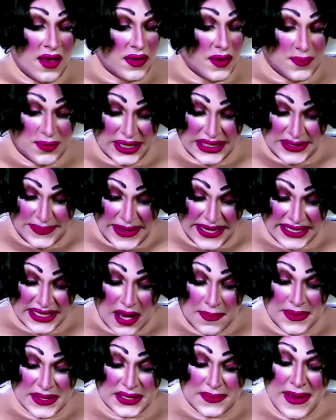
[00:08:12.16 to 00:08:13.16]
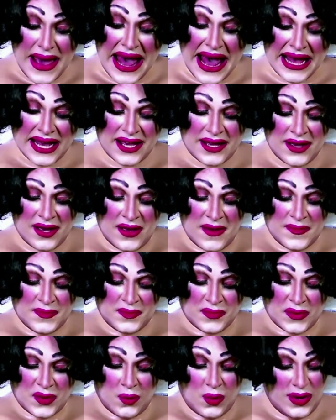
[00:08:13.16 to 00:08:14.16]
The prince picked up his bag.
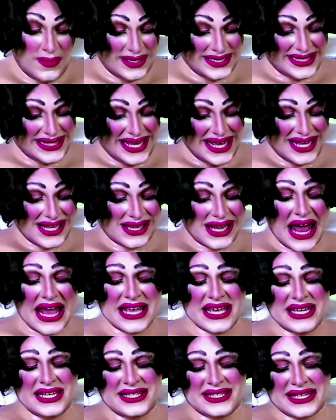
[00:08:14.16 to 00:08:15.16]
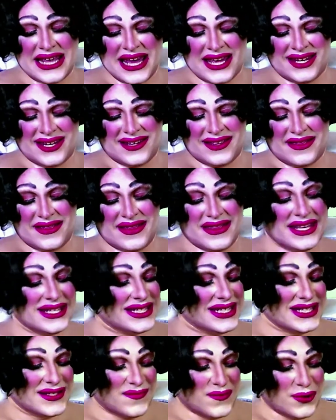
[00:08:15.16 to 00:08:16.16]
"We must think alike," he said.
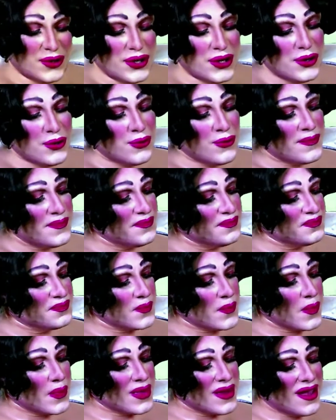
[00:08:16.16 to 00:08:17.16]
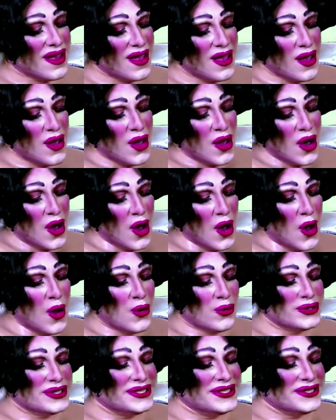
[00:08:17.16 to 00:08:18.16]
"This is for you."
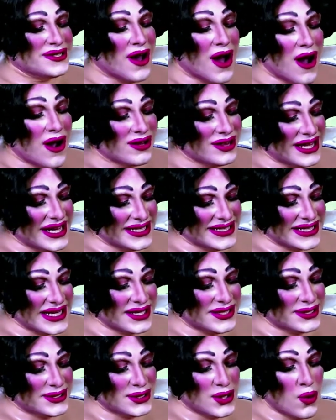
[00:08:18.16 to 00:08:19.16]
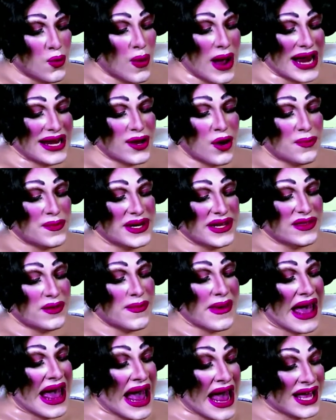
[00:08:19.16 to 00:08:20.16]
"Oh, darling," said Snow White, opening
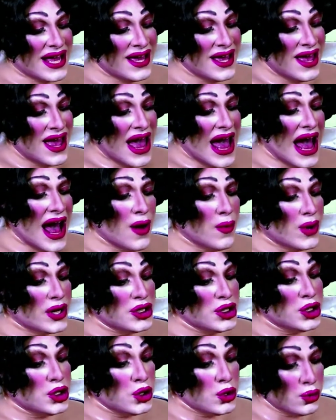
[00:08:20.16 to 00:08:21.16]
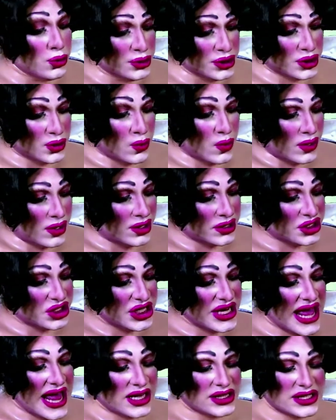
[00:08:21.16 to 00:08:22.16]
the bag. "How unusual!"
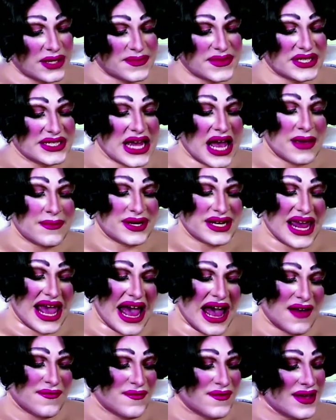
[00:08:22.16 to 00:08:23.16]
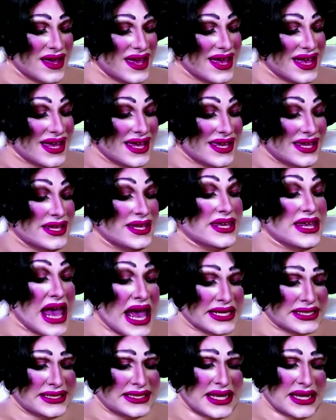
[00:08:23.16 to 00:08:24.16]
She held up the diamond half.
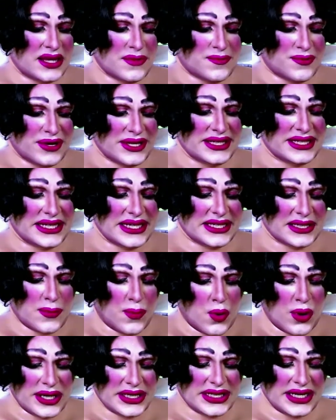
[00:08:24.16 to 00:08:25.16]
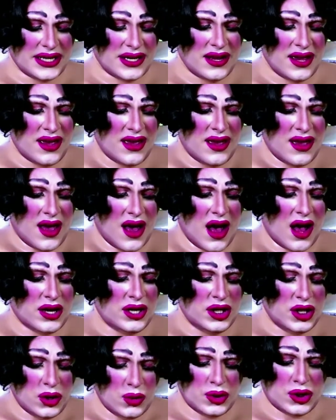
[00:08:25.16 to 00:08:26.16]
"Yes," said the prince, disappointed.
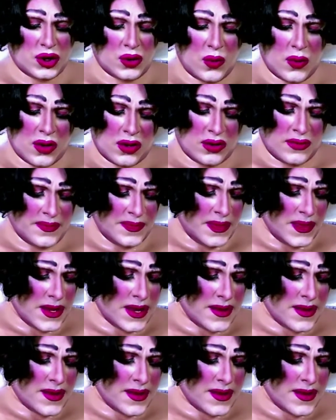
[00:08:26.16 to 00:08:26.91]
"Unusual."